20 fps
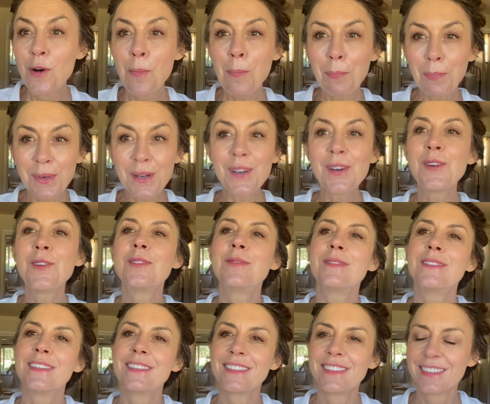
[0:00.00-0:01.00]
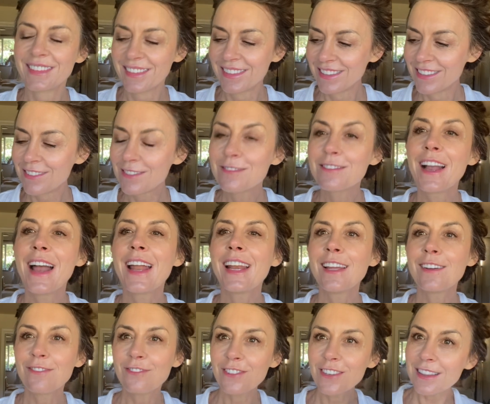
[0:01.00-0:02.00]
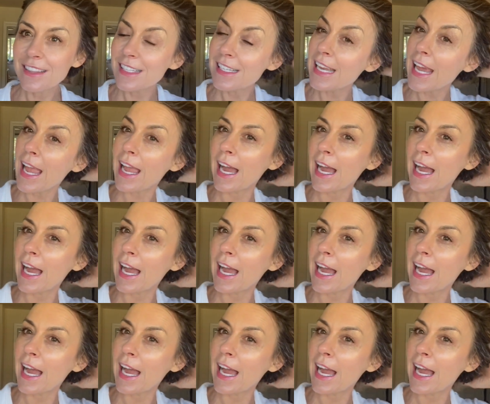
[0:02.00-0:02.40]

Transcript: Boom! Ready for the day.